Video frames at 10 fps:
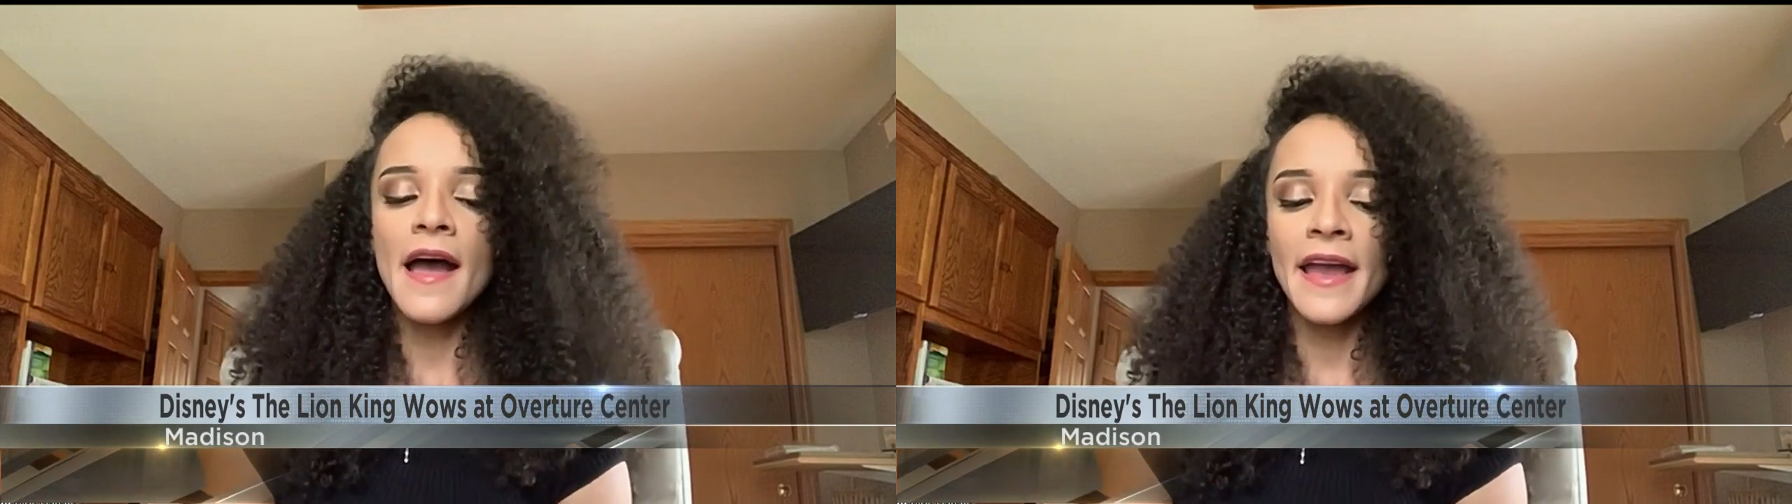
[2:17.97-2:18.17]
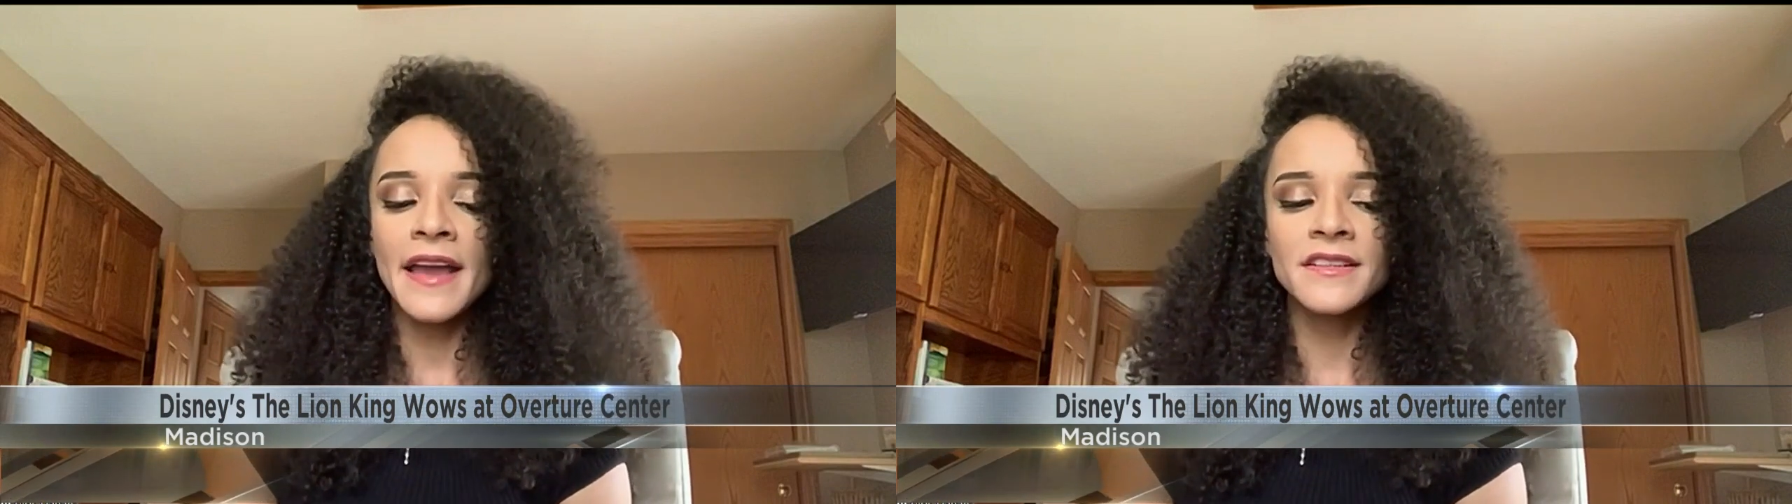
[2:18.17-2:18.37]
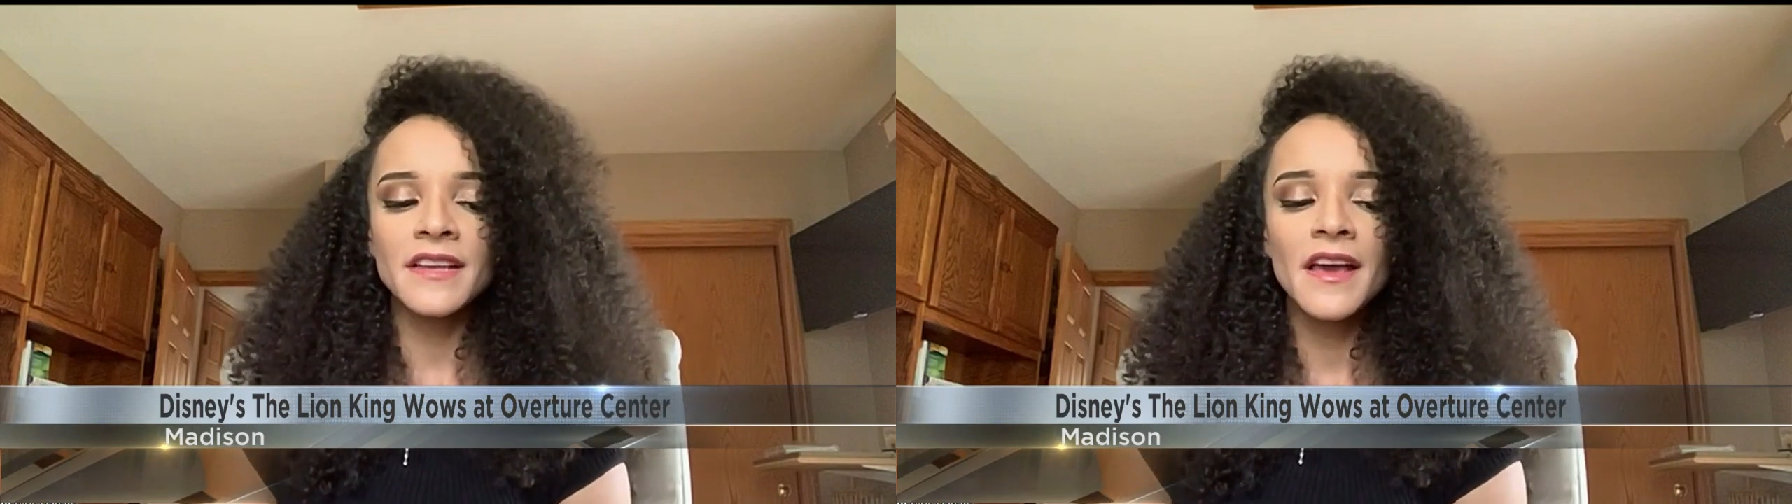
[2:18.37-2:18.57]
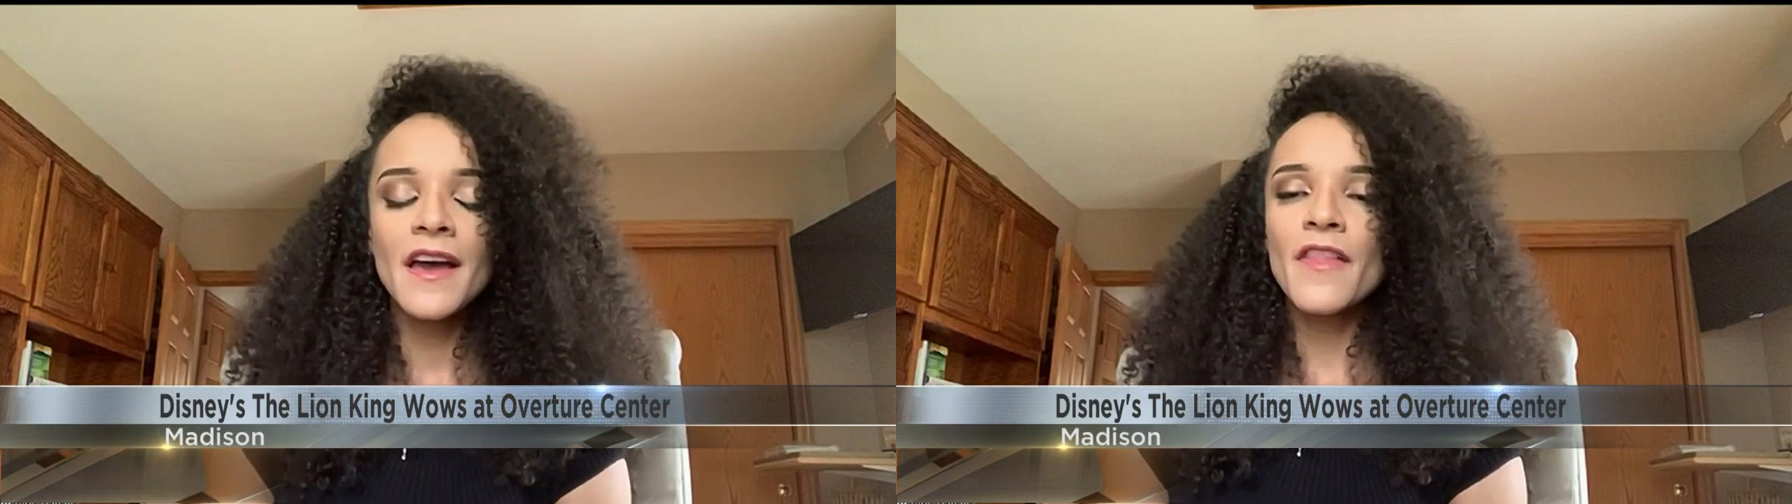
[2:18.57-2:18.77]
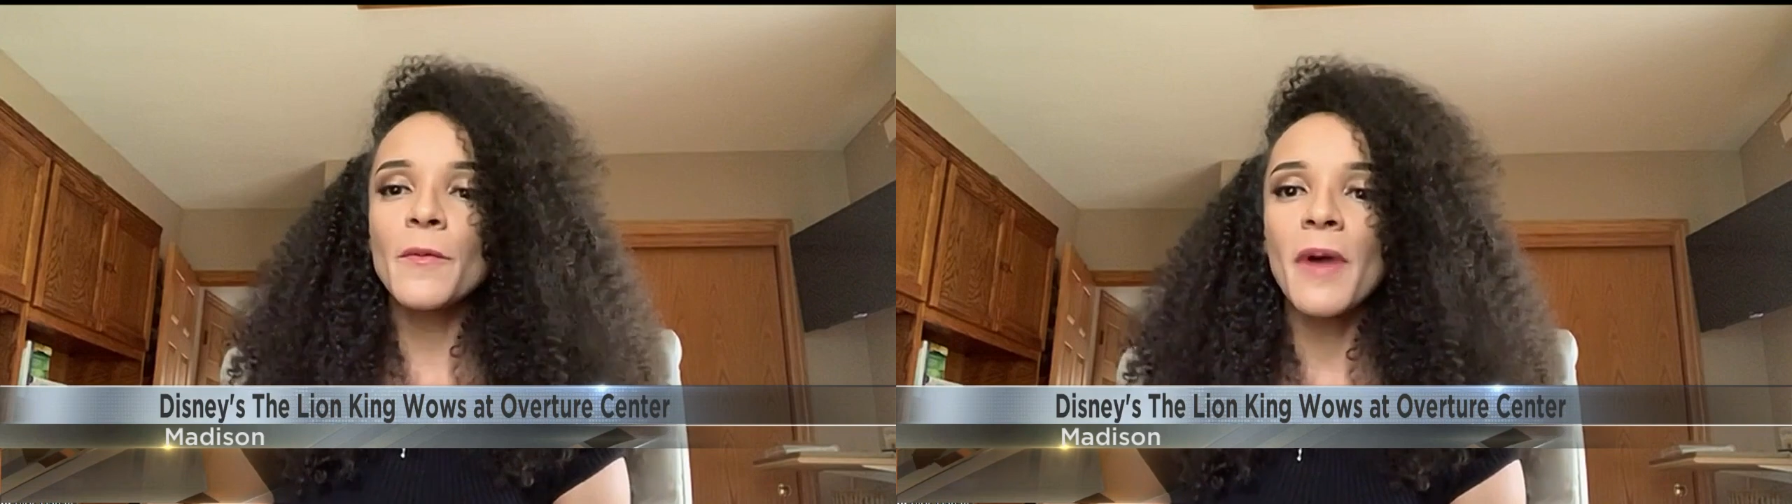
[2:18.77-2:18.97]
And
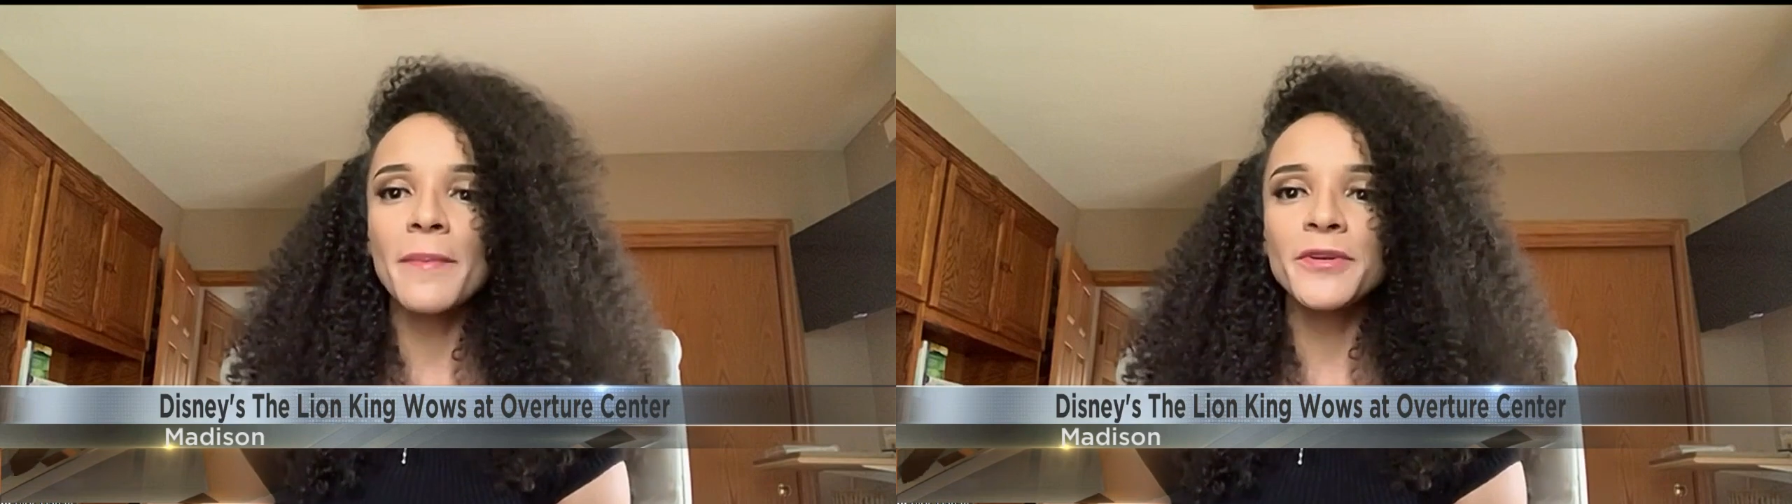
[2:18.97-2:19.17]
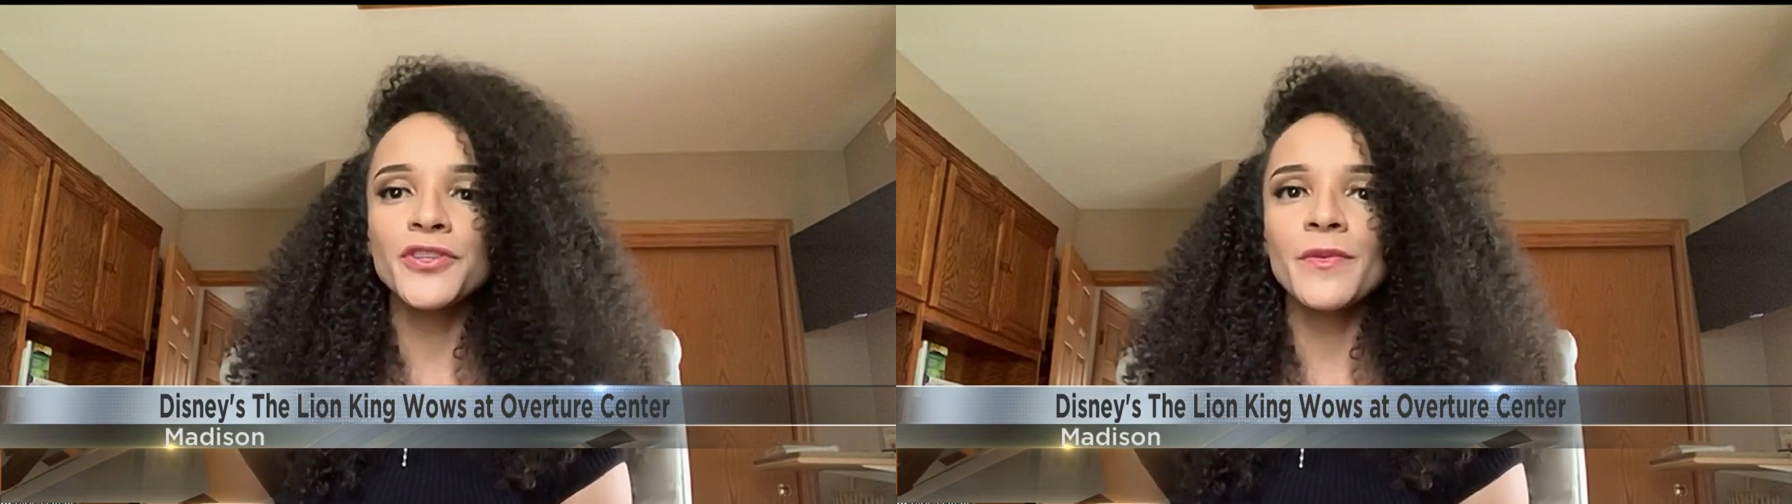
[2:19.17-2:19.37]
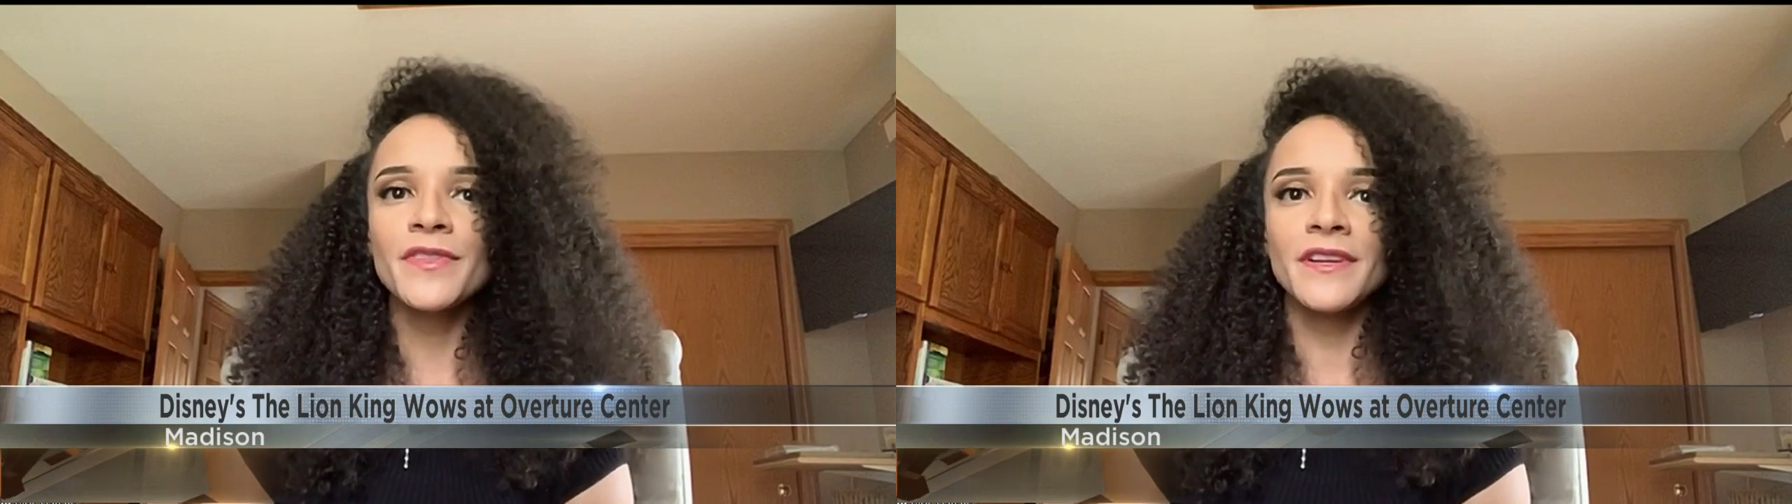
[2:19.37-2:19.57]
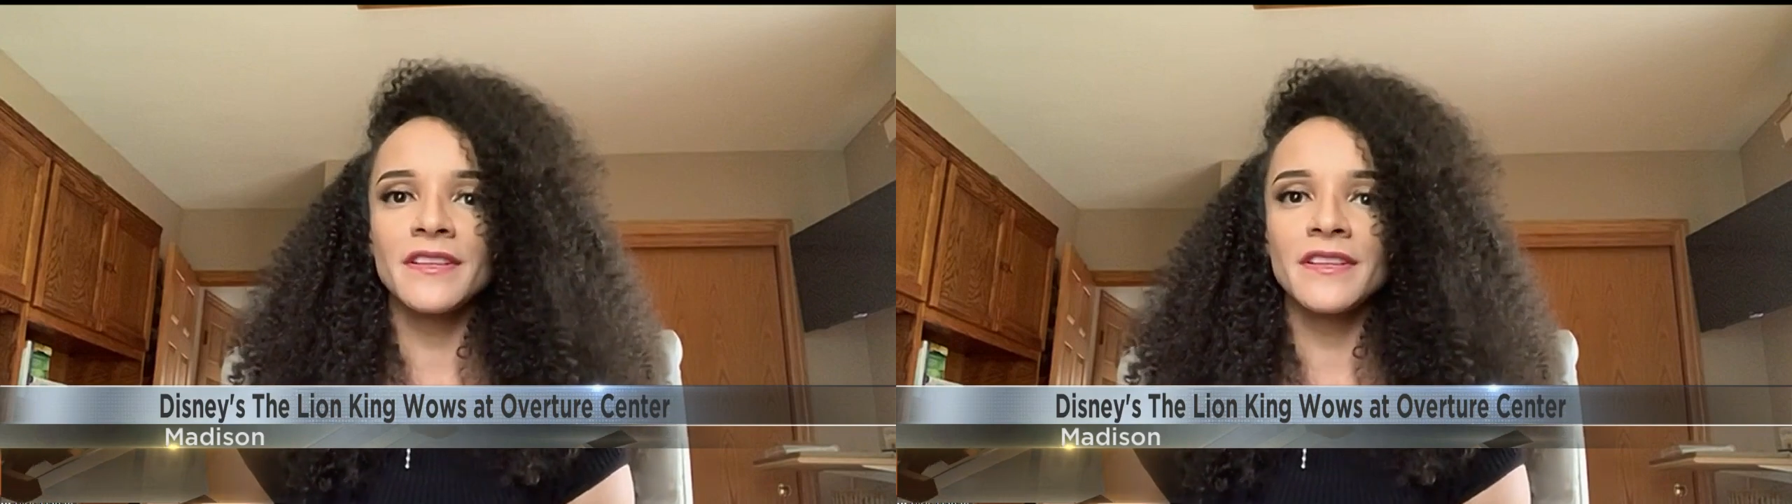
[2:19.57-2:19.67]
the puppetry within